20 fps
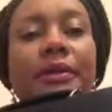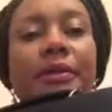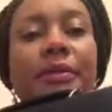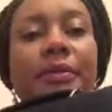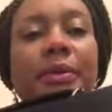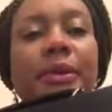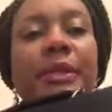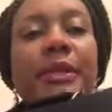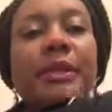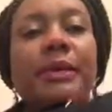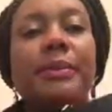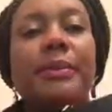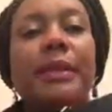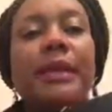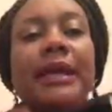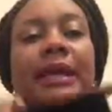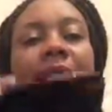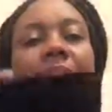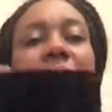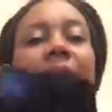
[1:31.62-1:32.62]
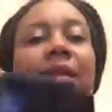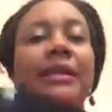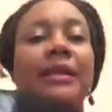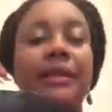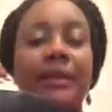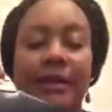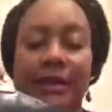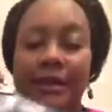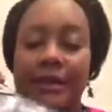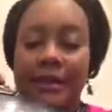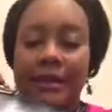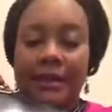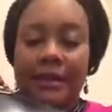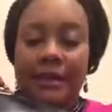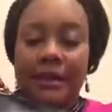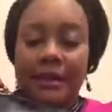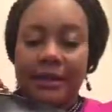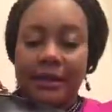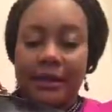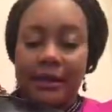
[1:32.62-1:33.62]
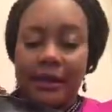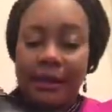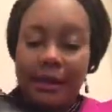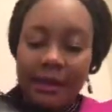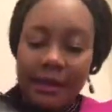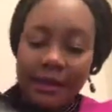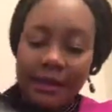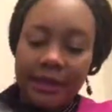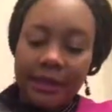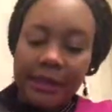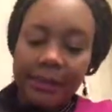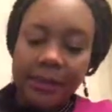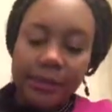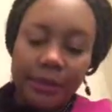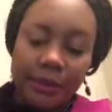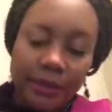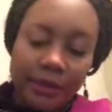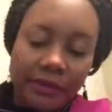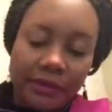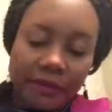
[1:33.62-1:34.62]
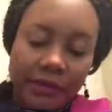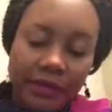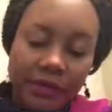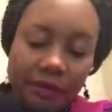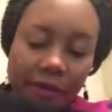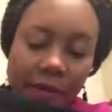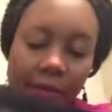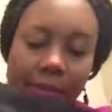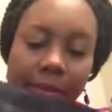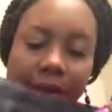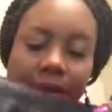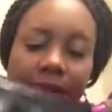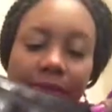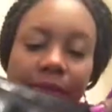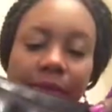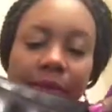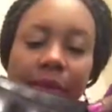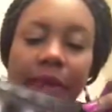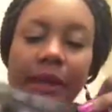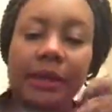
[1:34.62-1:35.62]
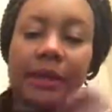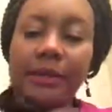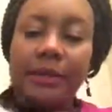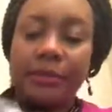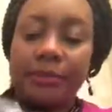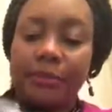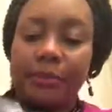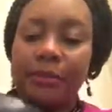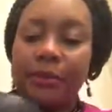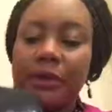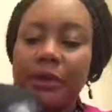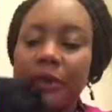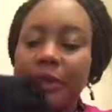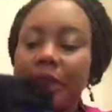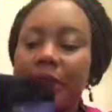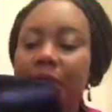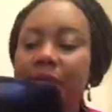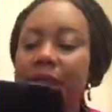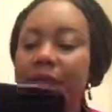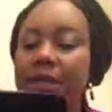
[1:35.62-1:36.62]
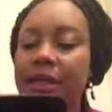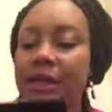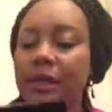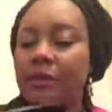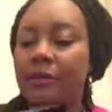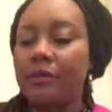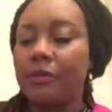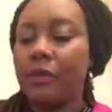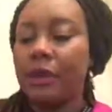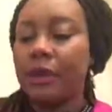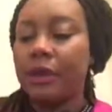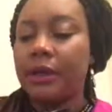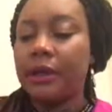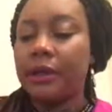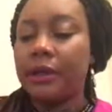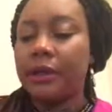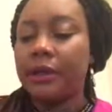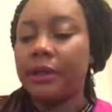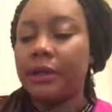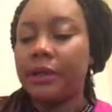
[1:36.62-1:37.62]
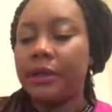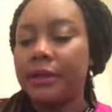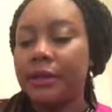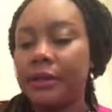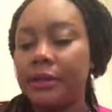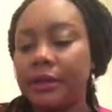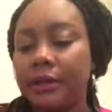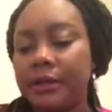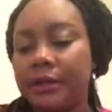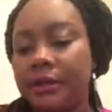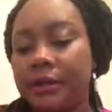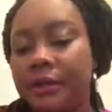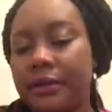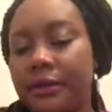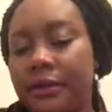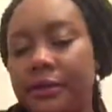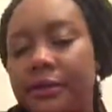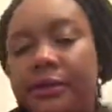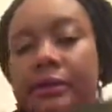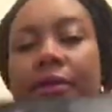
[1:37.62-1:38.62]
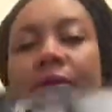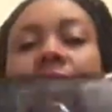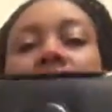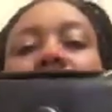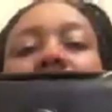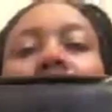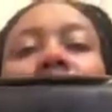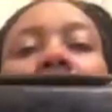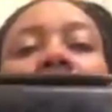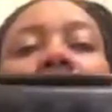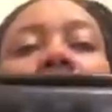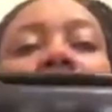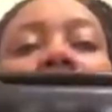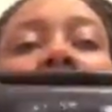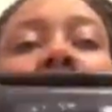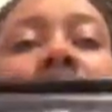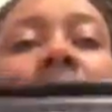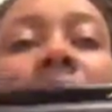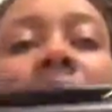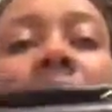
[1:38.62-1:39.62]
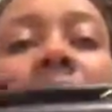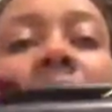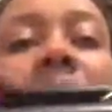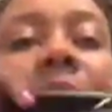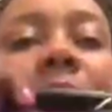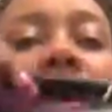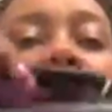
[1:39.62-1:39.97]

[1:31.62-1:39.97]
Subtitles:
Opens up like this. It's supposed to have a strap, but when I bought it, it didn't have one. But yeah, so this is